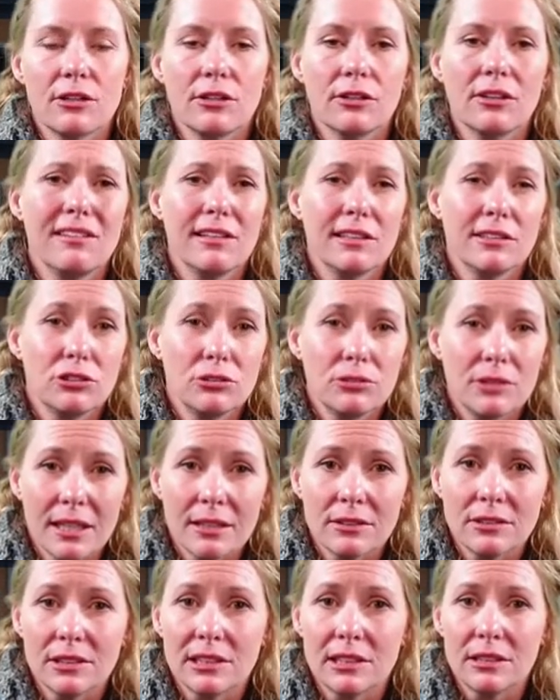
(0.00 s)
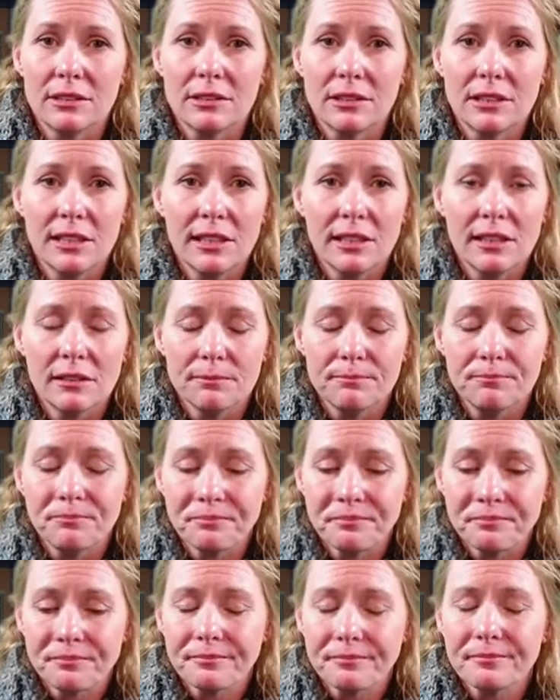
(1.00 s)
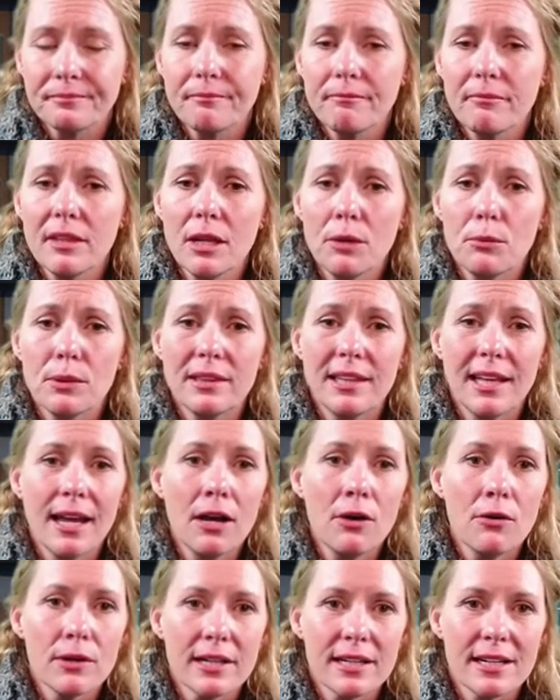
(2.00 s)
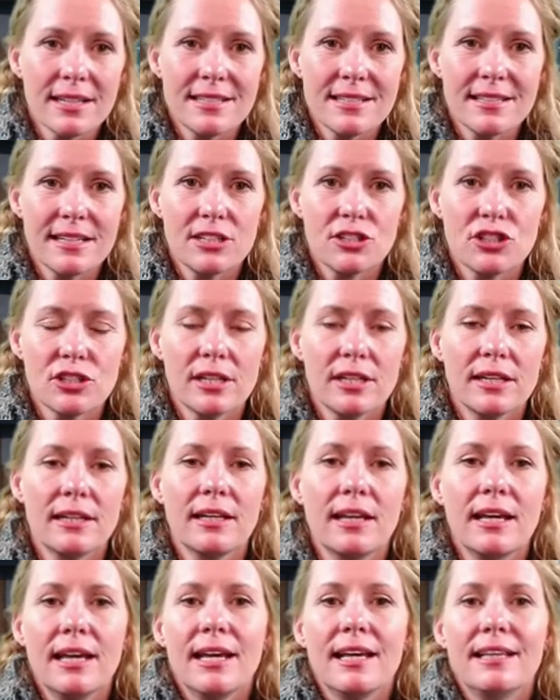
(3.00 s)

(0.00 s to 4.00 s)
early in 2013 with that organization.